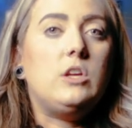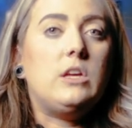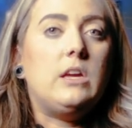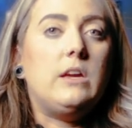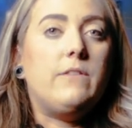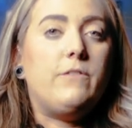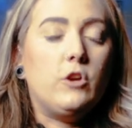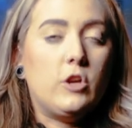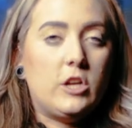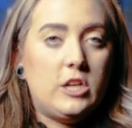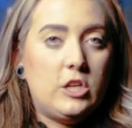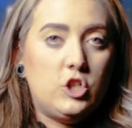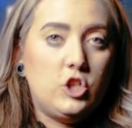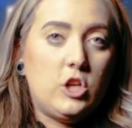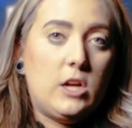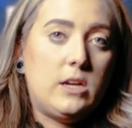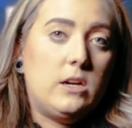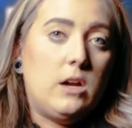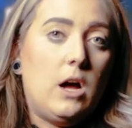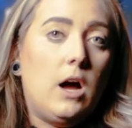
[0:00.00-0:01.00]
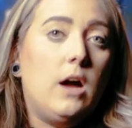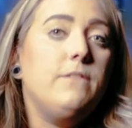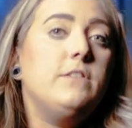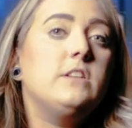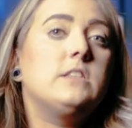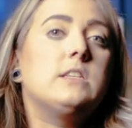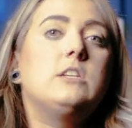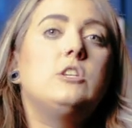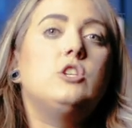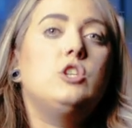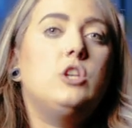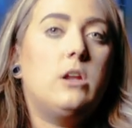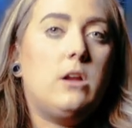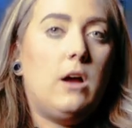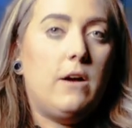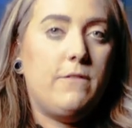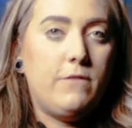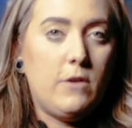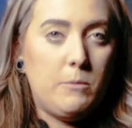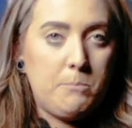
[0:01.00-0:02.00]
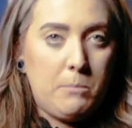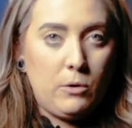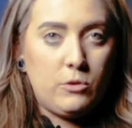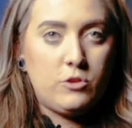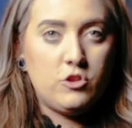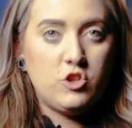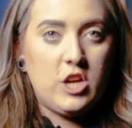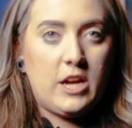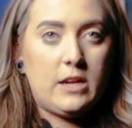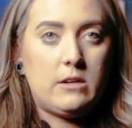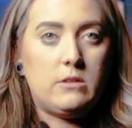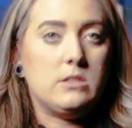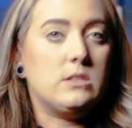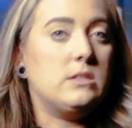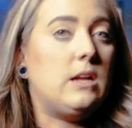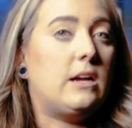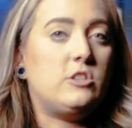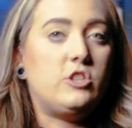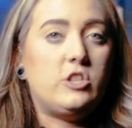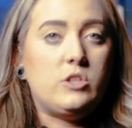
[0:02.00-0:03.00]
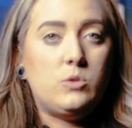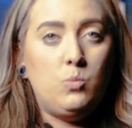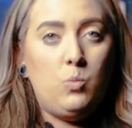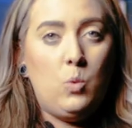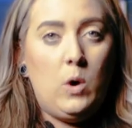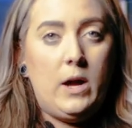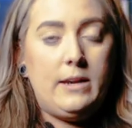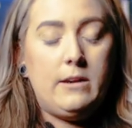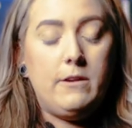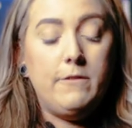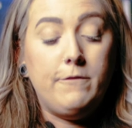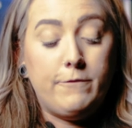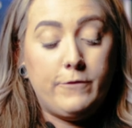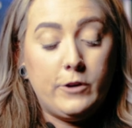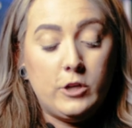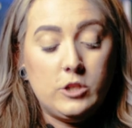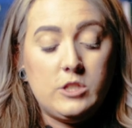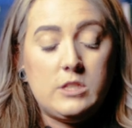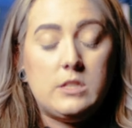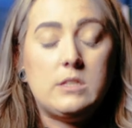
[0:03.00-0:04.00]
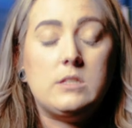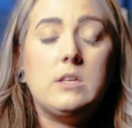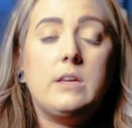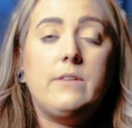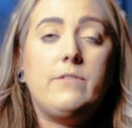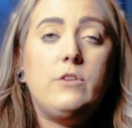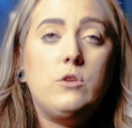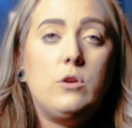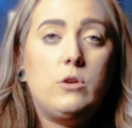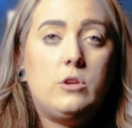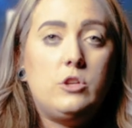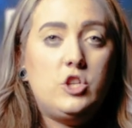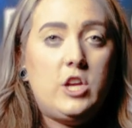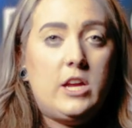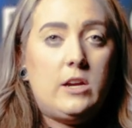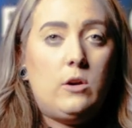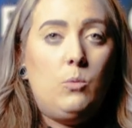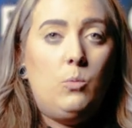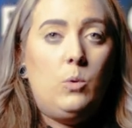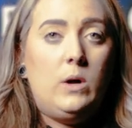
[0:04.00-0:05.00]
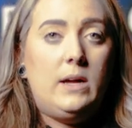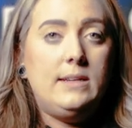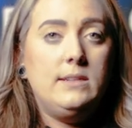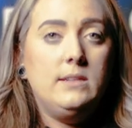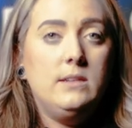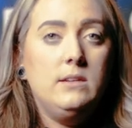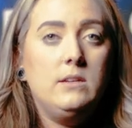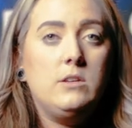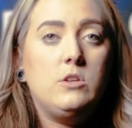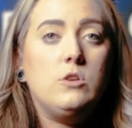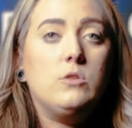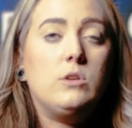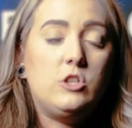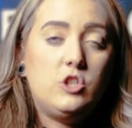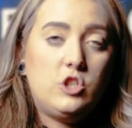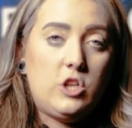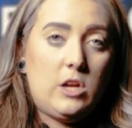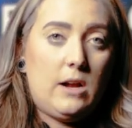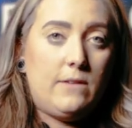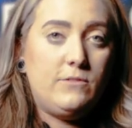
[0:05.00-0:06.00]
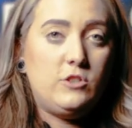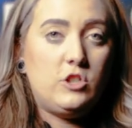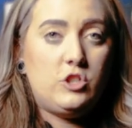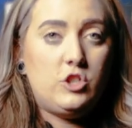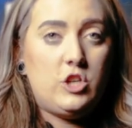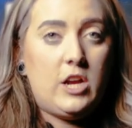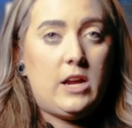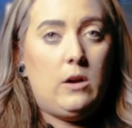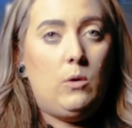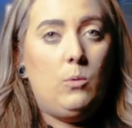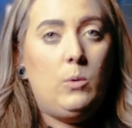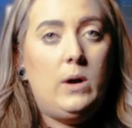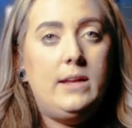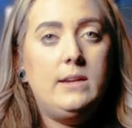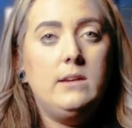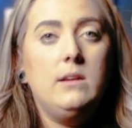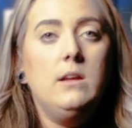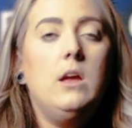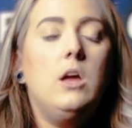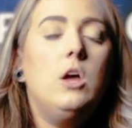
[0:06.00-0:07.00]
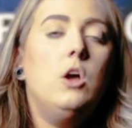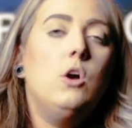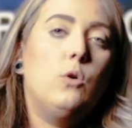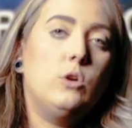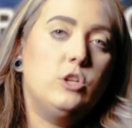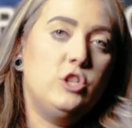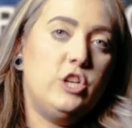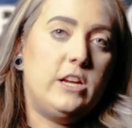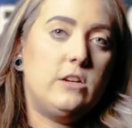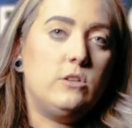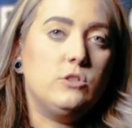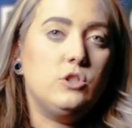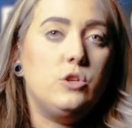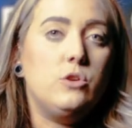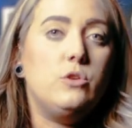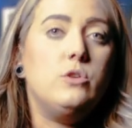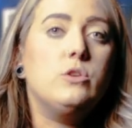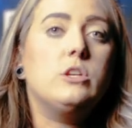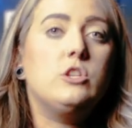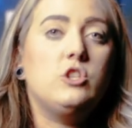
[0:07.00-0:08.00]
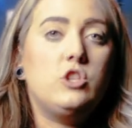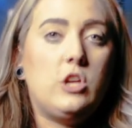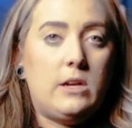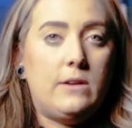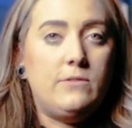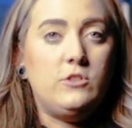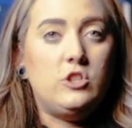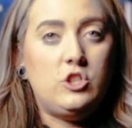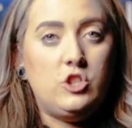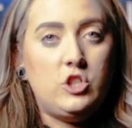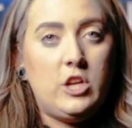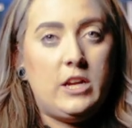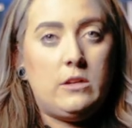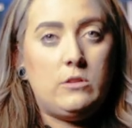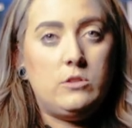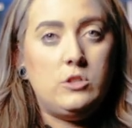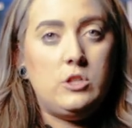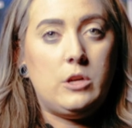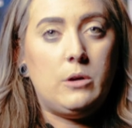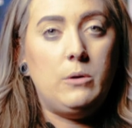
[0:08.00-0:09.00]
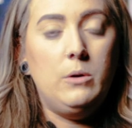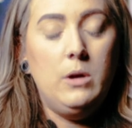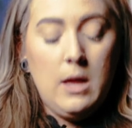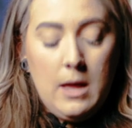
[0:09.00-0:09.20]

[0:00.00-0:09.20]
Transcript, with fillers: if you're gonna shut it off, it's gonna shut off both channels, not just one. Versus if you go to channel one, you can shut off just channel one, or channel two, you can shut off just channel two.